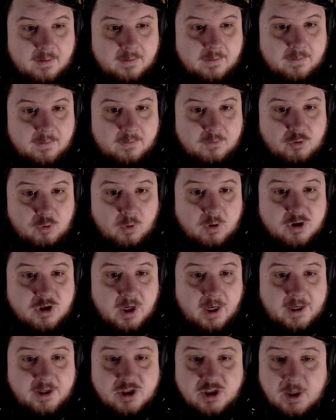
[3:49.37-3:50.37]
George
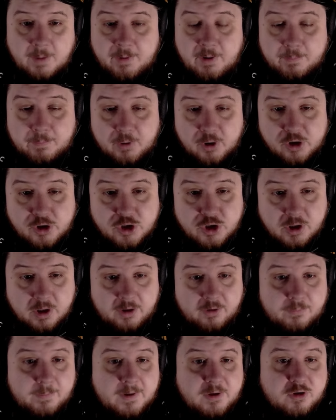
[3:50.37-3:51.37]
H.W. Bush
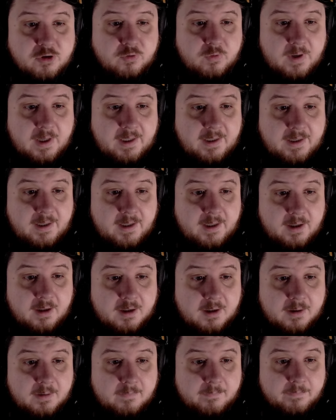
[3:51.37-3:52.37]
is mentioned right
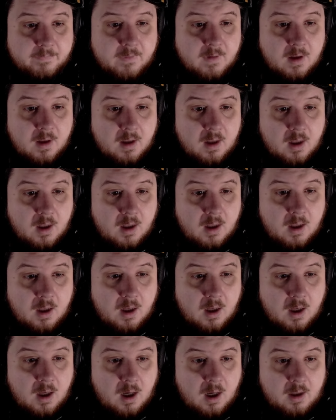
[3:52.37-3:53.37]
here.
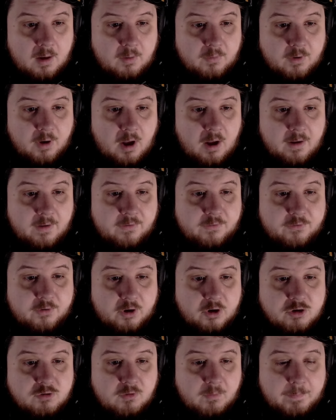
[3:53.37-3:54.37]
And with all the
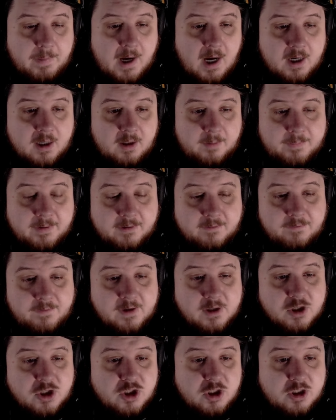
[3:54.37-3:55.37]
surge of apocalyptic
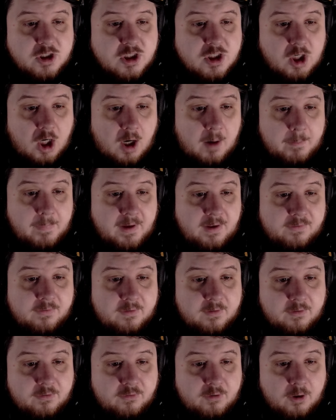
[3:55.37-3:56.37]
fiction, zombies, and
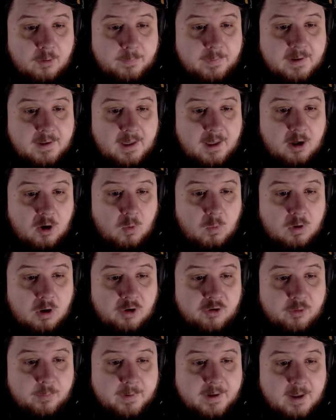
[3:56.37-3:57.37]
dystopian hell
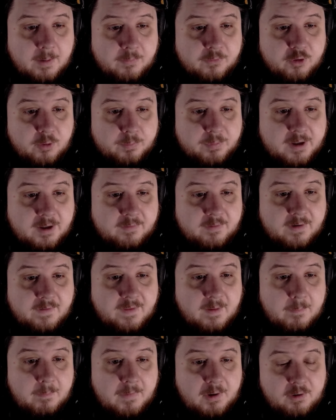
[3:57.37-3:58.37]
worlds have become so prevalent
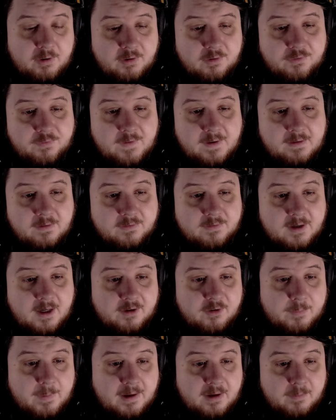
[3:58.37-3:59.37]
that millions fantasize
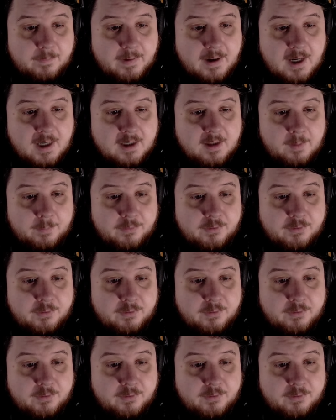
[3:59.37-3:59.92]
about an apocalypse to